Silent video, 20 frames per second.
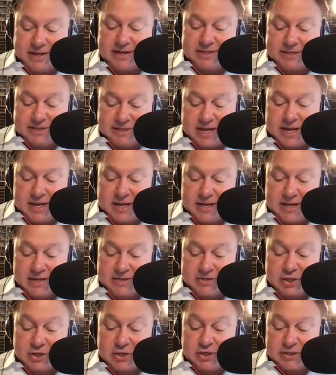say
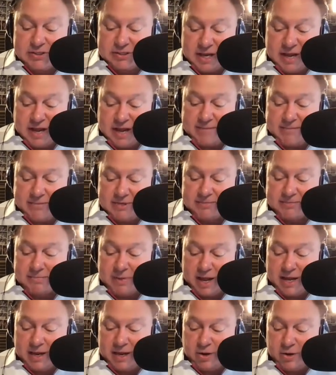it's a good time to
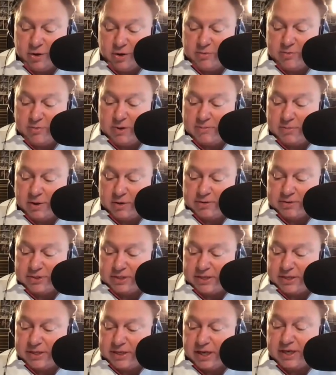buy a home,
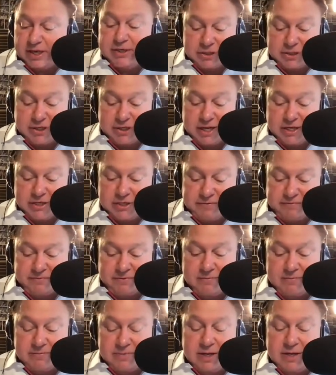mostly unchanged
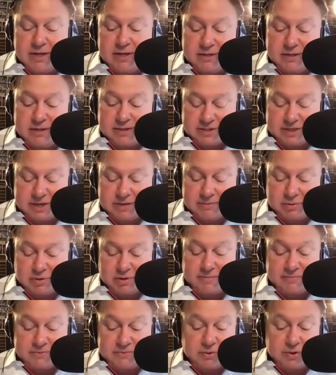from December
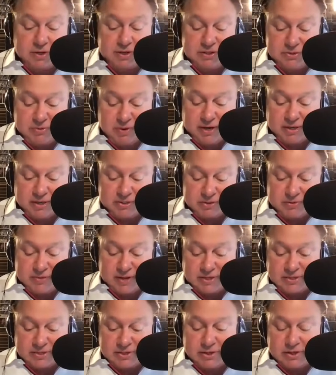of 2020. So
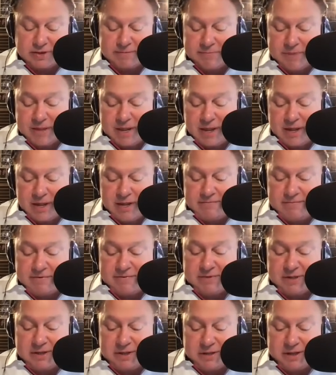that's good.
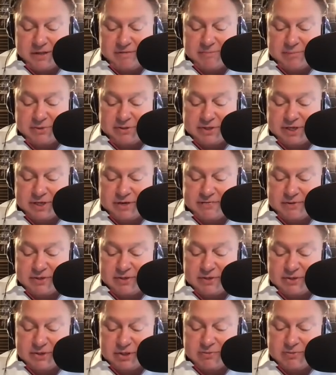57% of
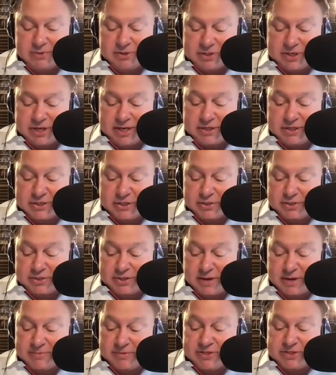consumers say it's a good
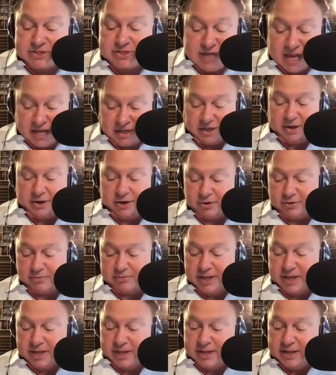time to sell a
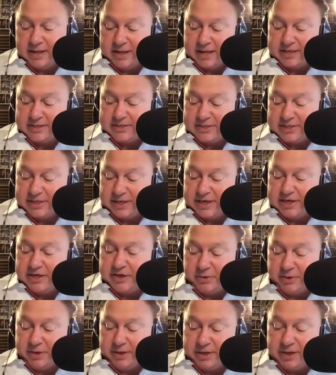home. That's
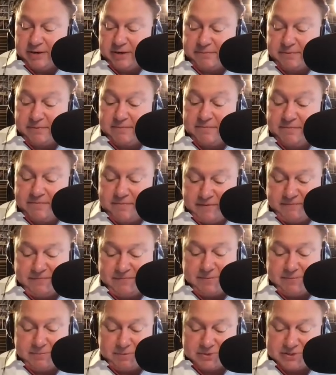increasing from
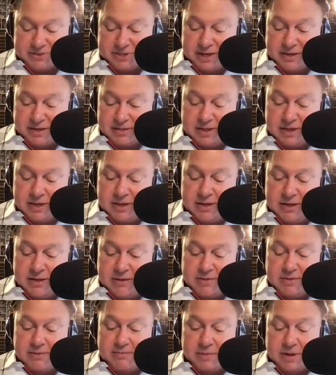50%
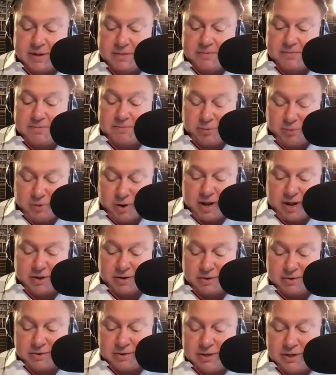the month
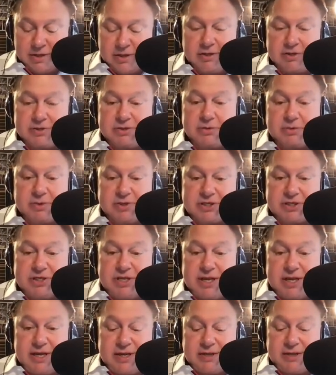prior. So we're
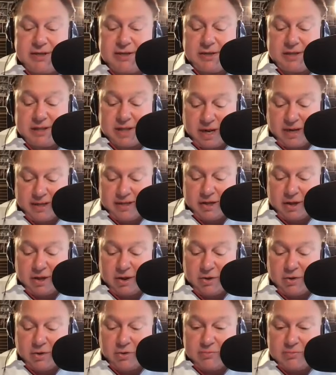seeing selling a
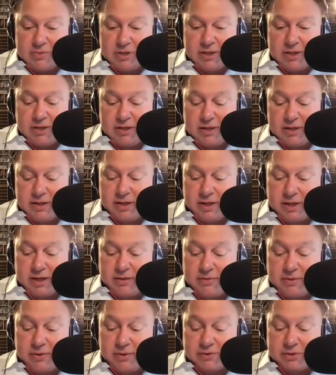home,
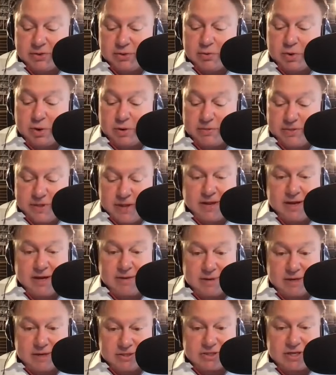those who are thinking
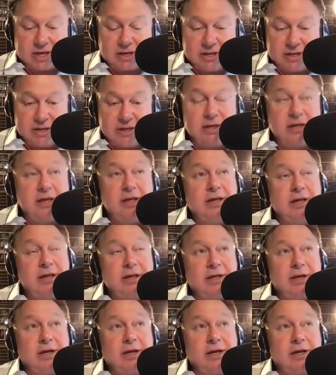about selling,
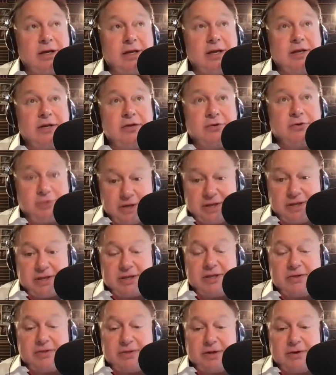
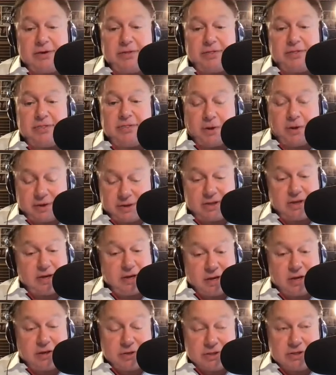increasing their thoughts that
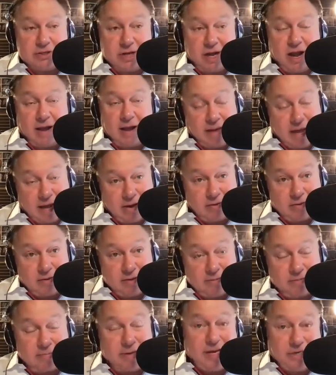it's a good time. Now,
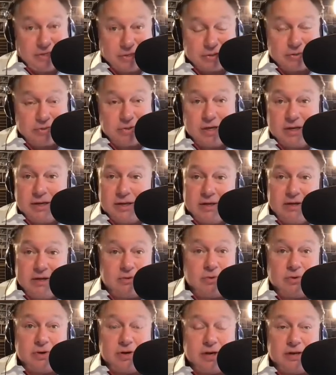mind you,
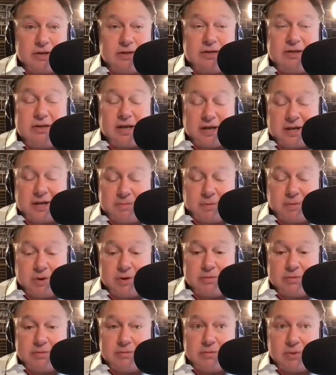we're in a desperate
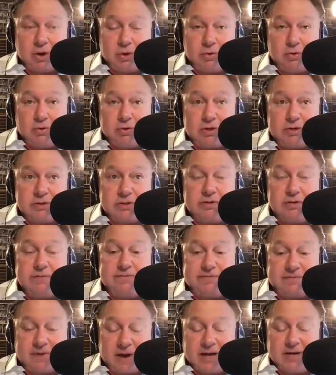mode to
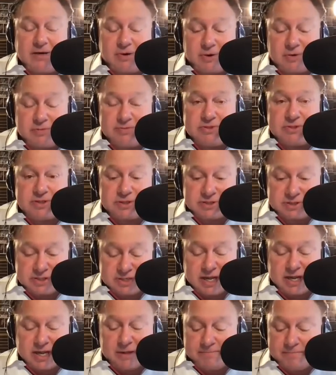find homes to
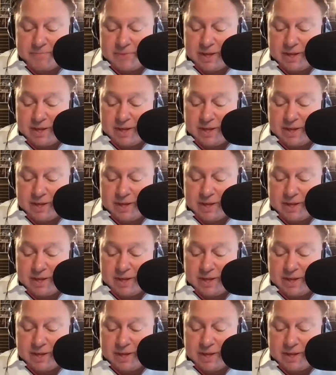sell.